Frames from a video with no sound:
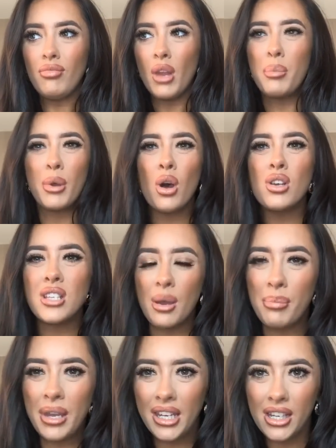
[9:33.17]
Because I'm
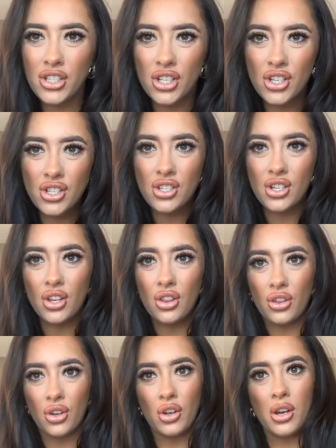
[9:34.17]
being induced,
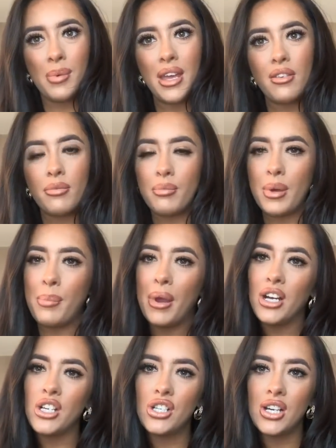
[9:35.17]
they're going to be giving me
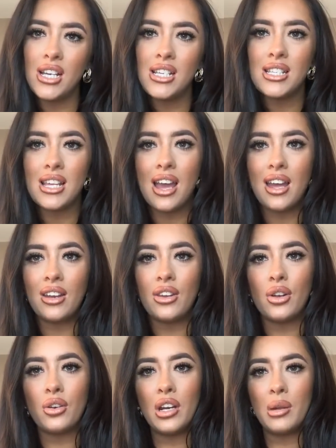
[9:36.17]
purseries and
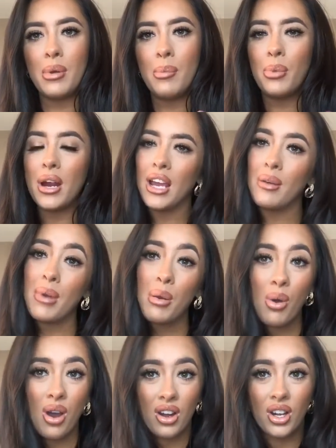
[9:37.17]
they're going to be breaking my
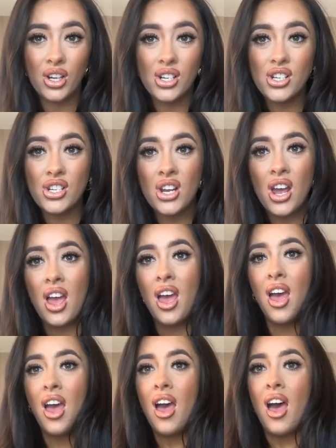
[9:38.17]
waters,
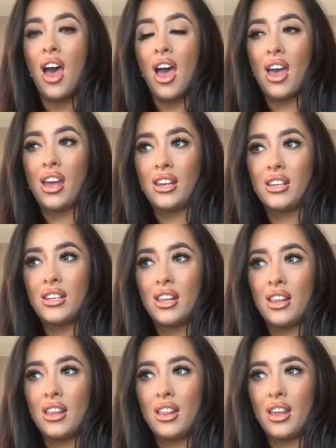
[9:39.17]
and
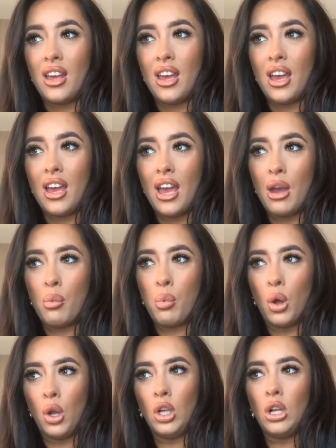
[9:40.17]
it
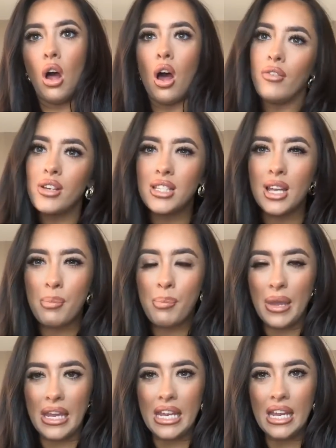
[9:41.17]
will obviously
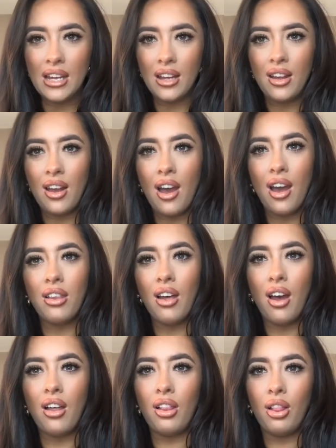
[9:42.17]
be a
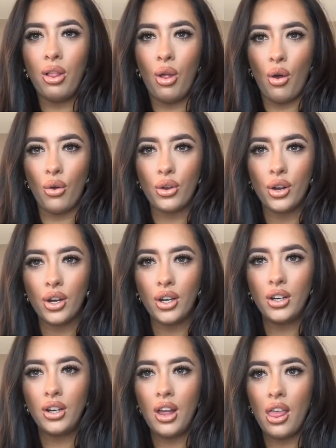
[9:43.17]
lot
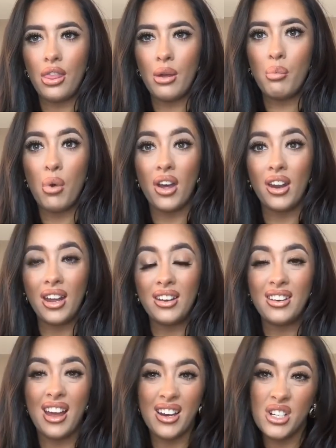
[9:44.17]
longer than what a
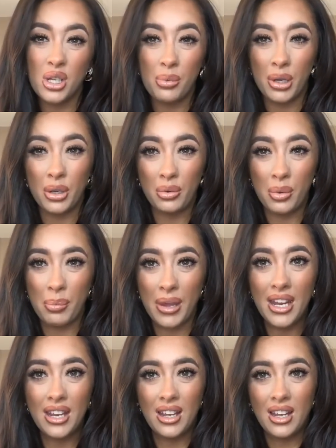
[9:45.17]
natural birth would be,